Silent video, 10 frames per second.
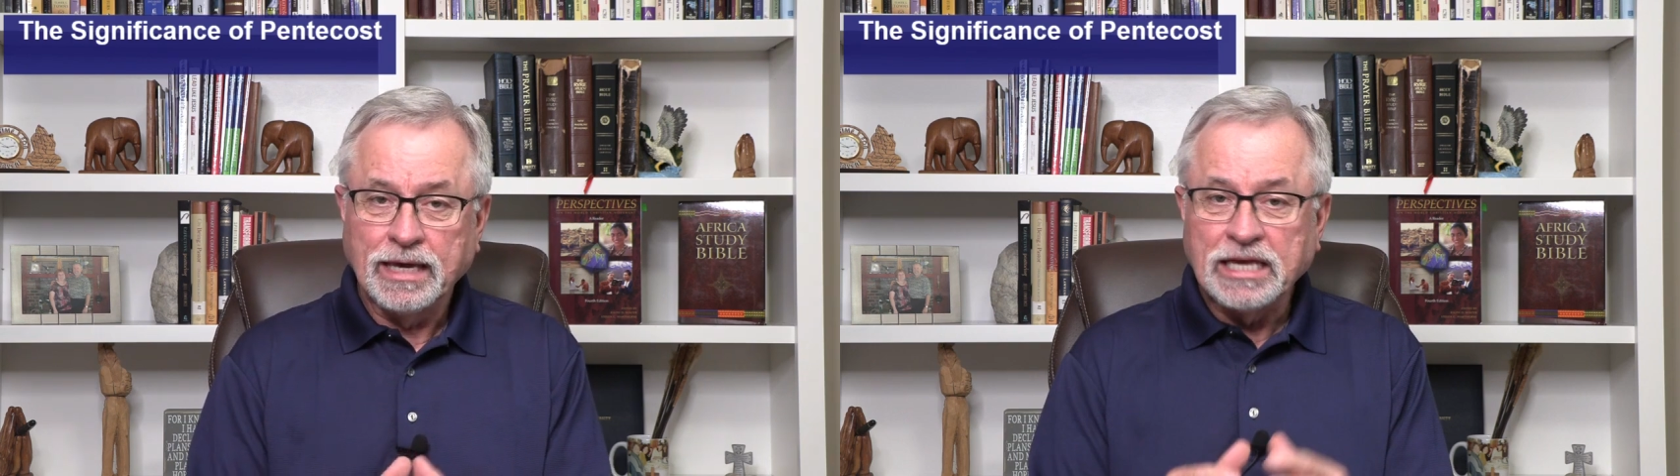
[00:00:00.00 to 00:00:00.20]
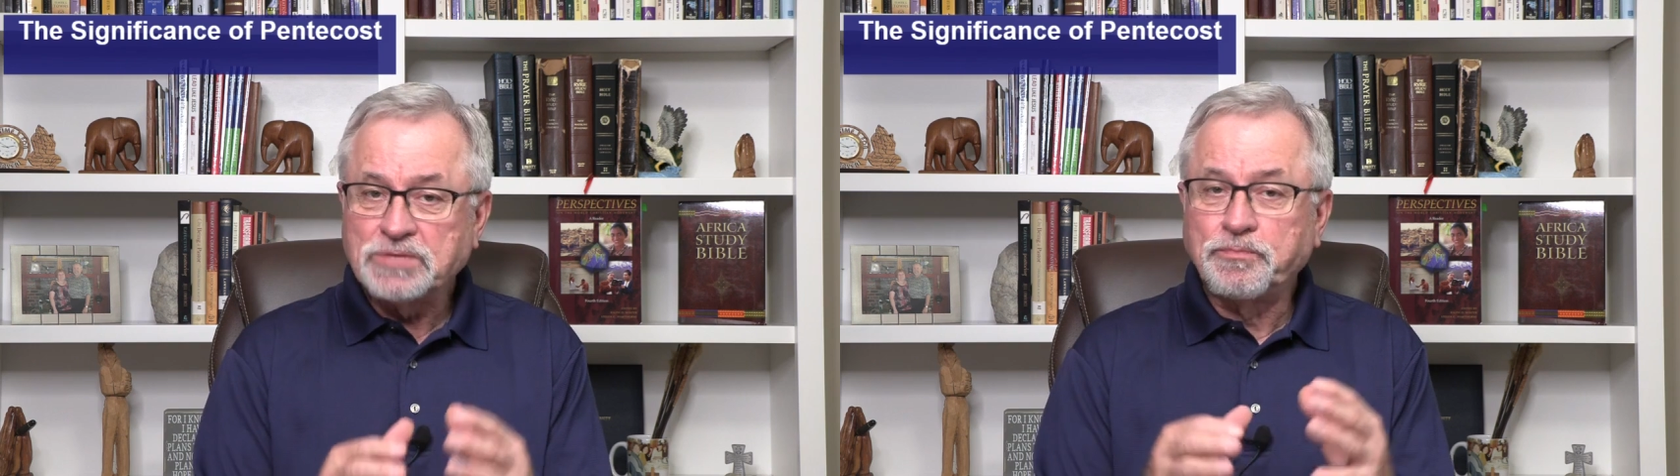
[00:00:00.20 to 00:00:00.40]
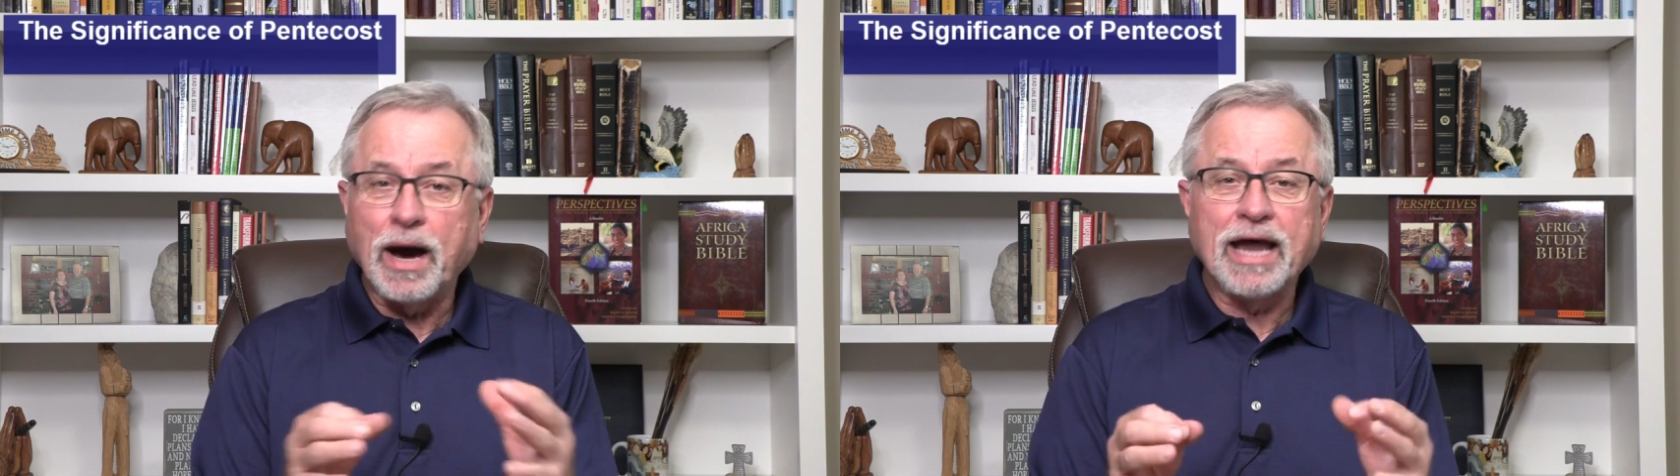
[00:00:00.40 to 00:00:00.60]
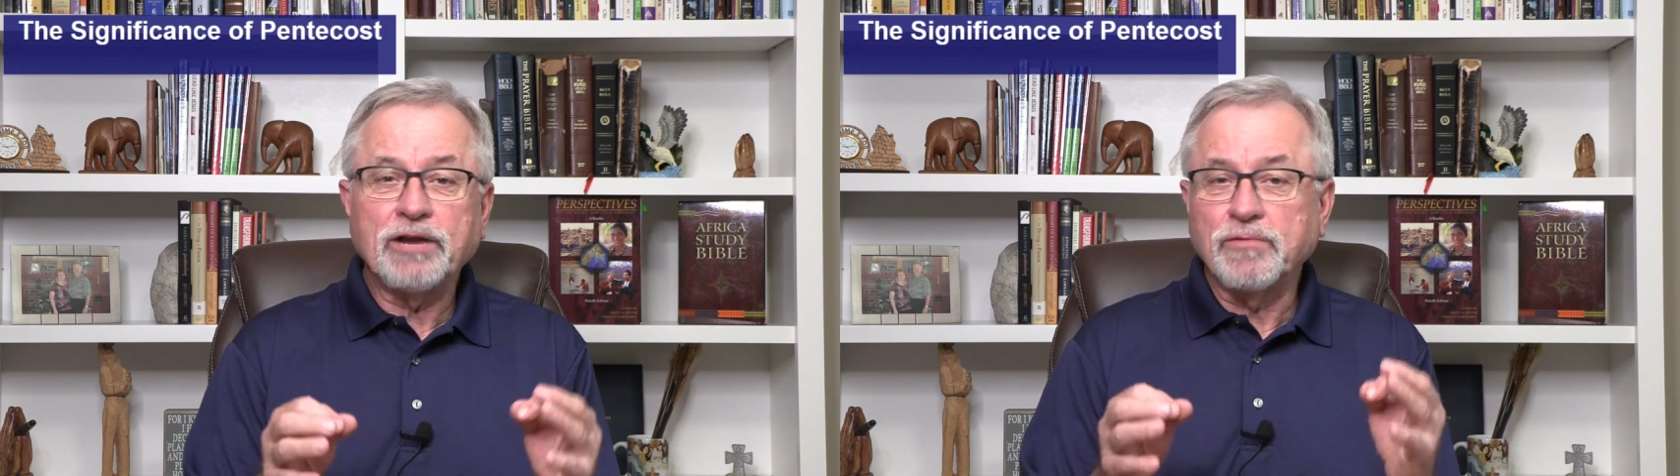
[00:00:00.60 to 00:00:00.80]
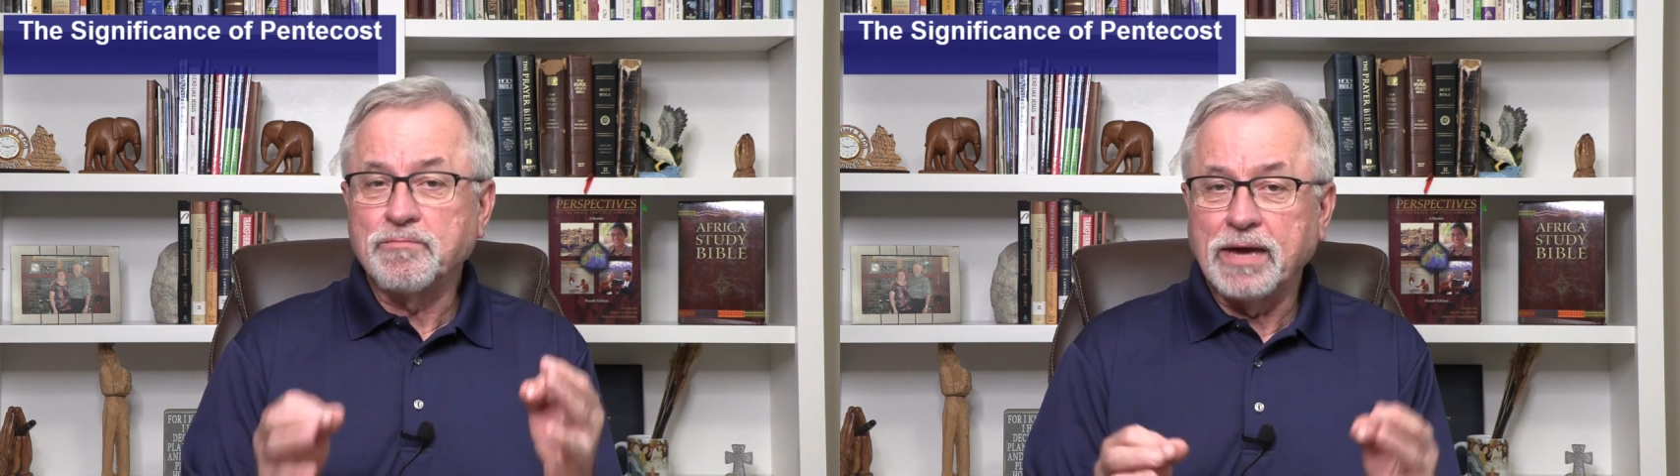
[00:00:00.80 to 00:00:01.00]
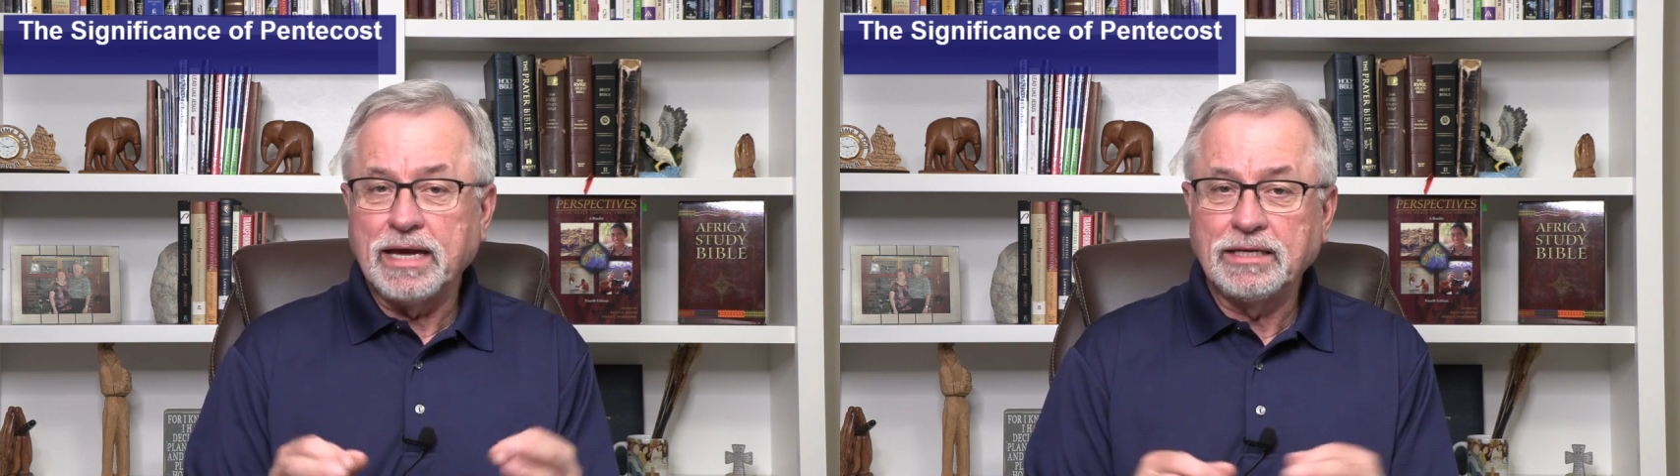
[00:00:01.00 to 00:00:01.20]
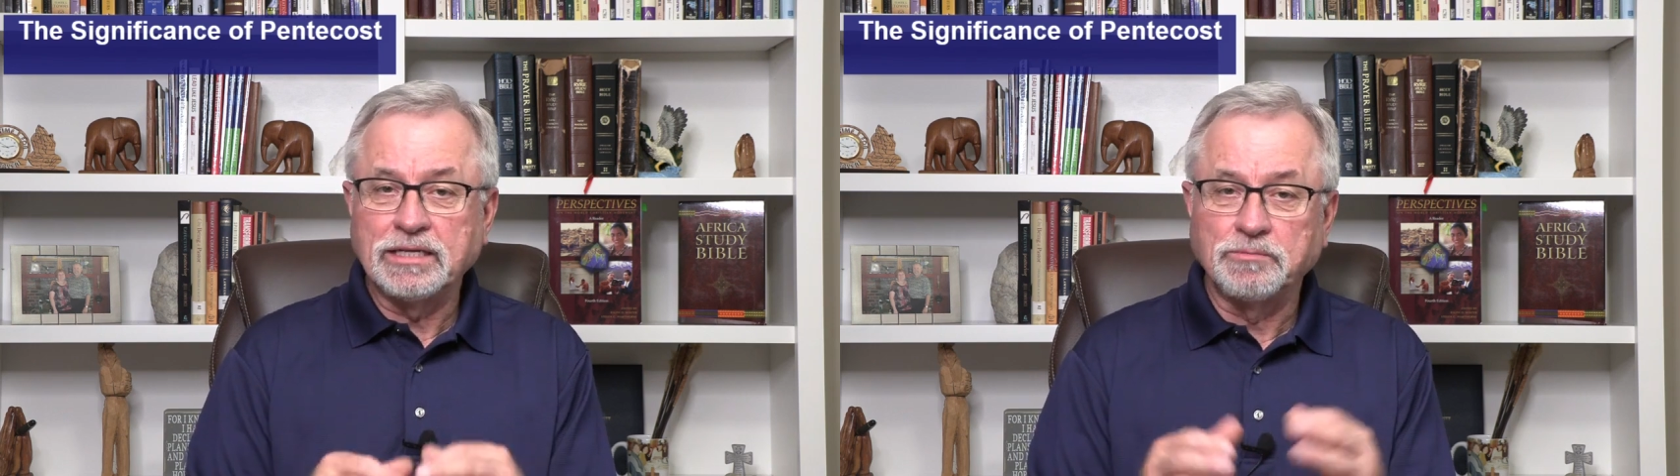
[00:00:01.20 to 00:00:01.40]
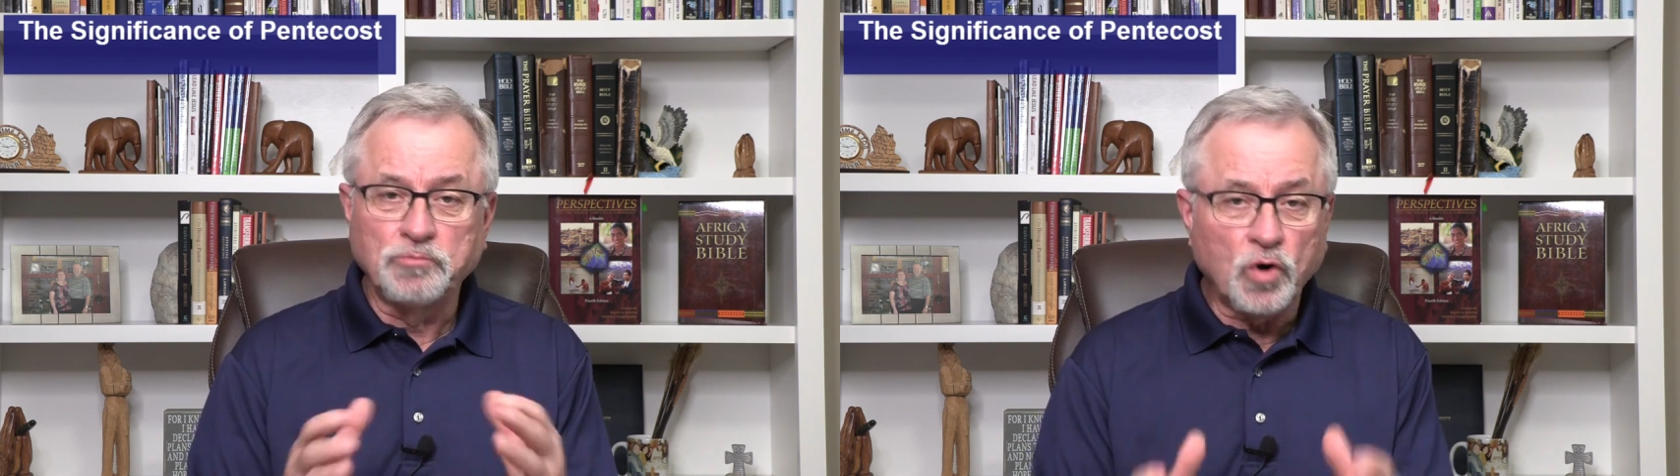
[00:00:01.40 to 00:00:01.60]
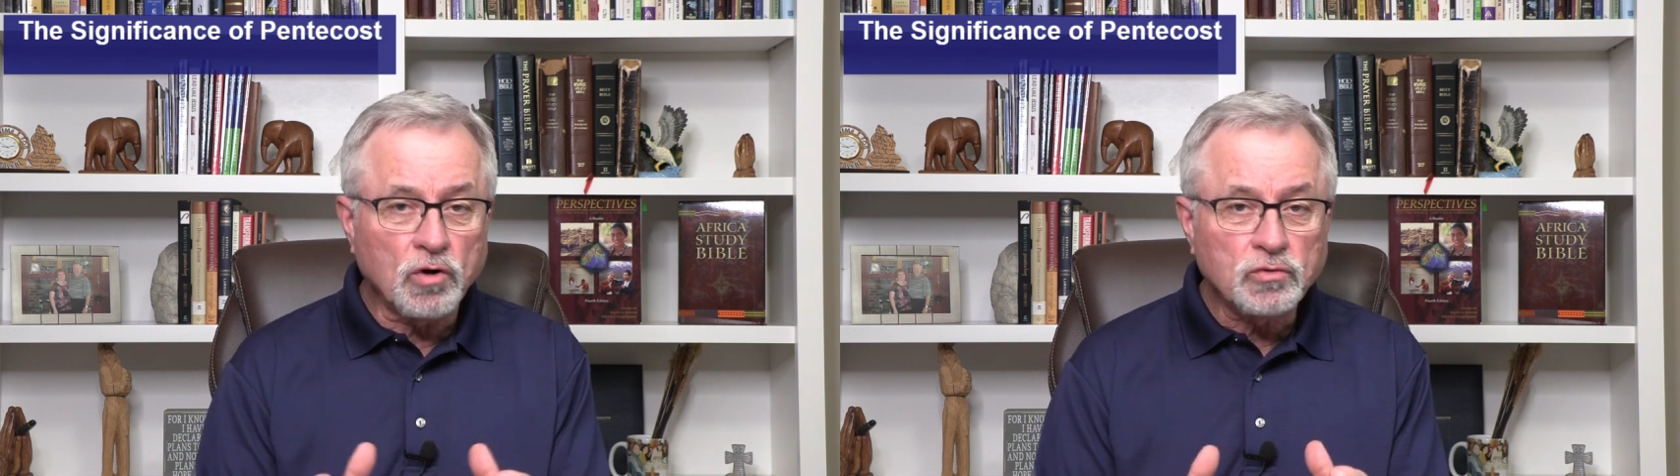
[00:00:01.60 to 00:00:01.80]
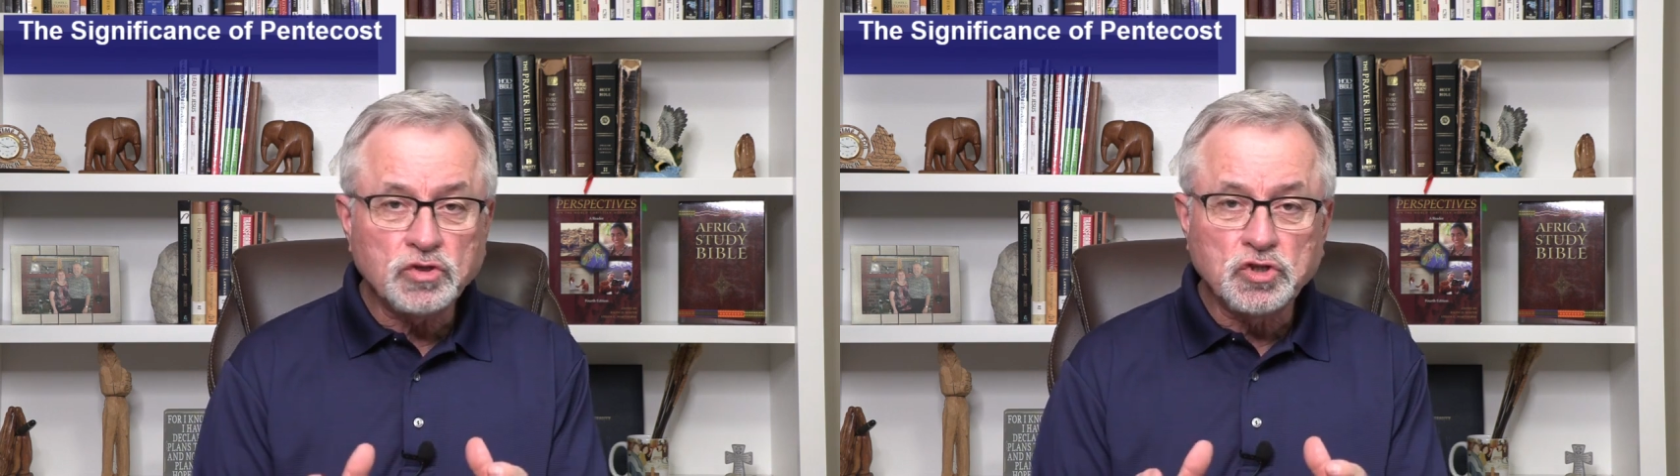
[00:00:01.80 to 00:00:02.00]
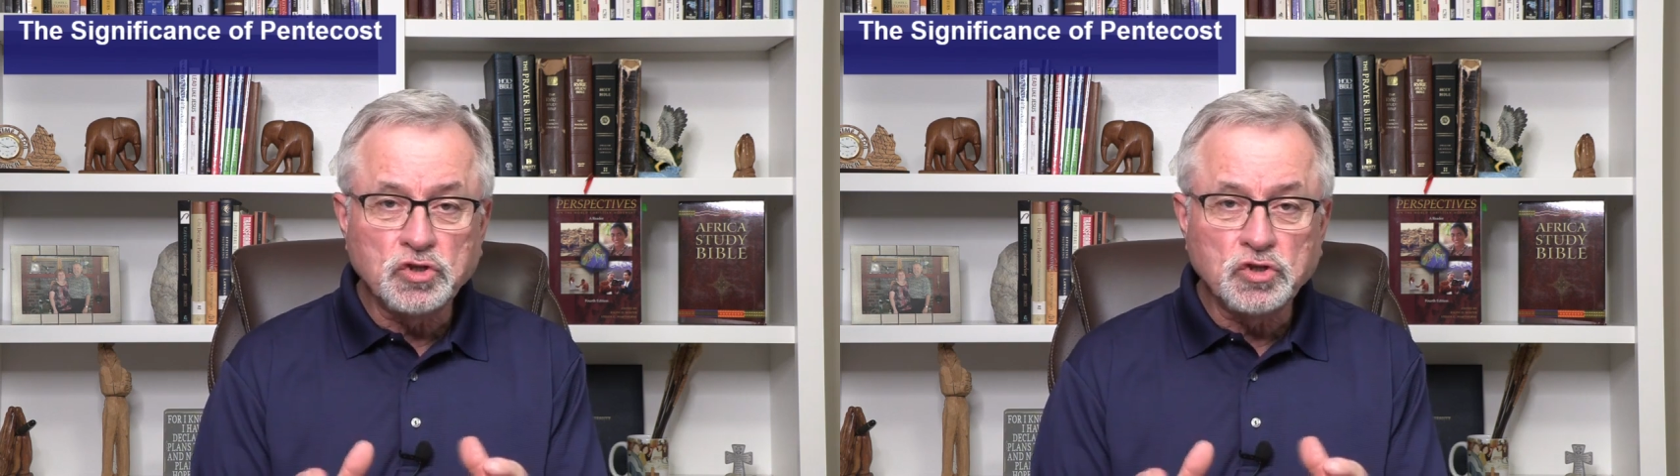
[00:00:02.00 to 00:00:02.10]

His body remained in a borrowed